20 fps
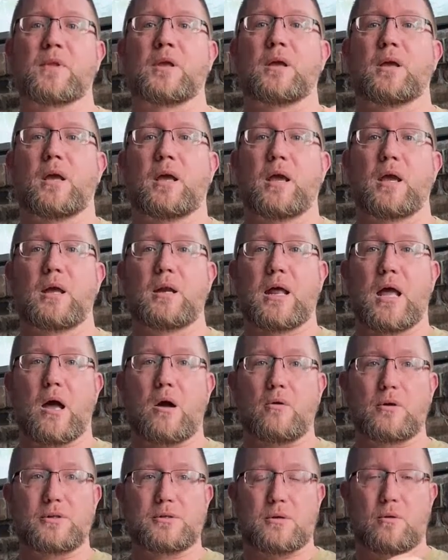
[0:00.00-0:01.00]
and how
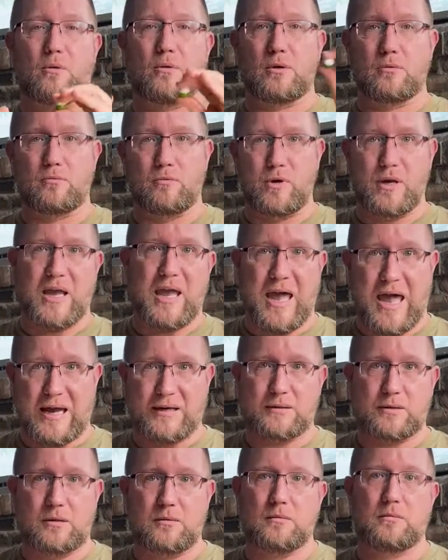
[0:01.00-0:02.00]
it's going to react.
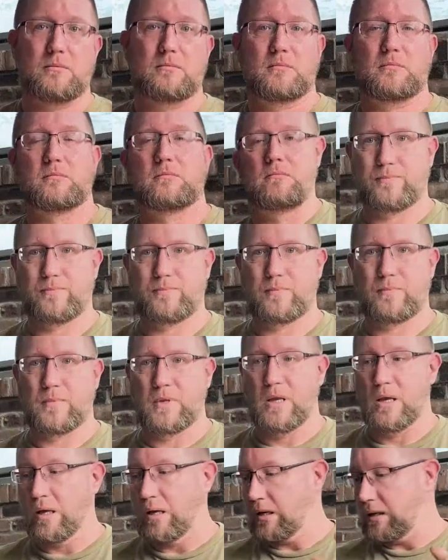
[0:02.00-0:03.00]

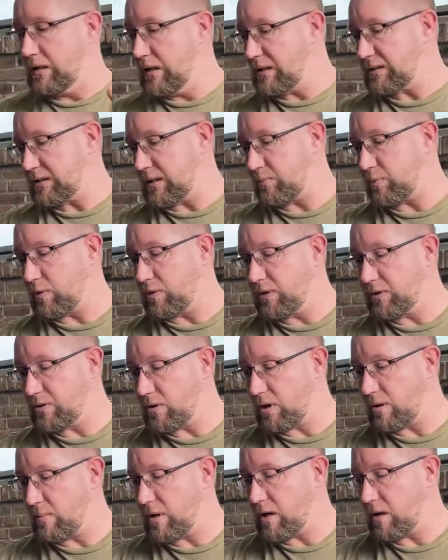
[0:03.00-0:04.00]
Next up, we're going to talk
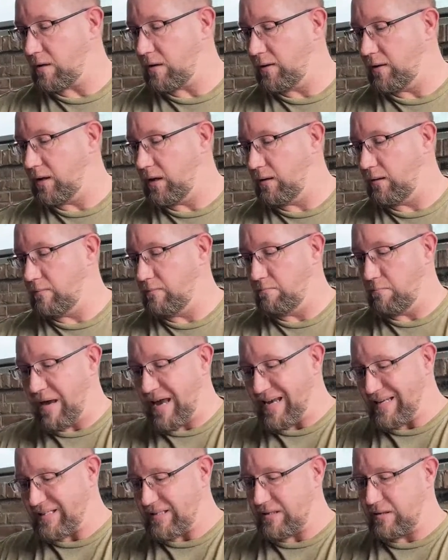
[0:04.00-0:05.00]
about the
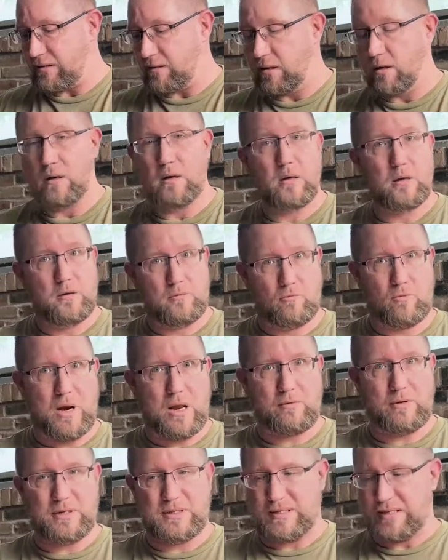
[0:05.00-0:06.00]
Mace round
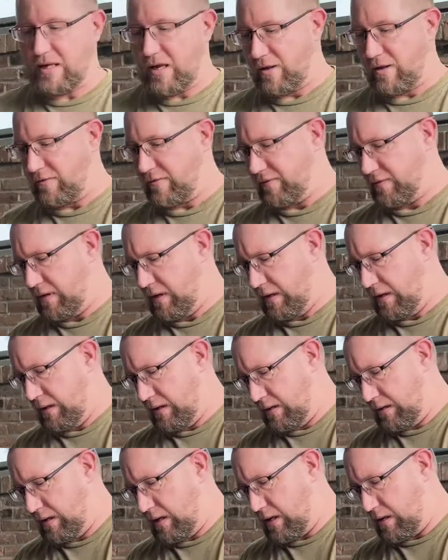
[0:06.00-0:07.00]
itself. Now,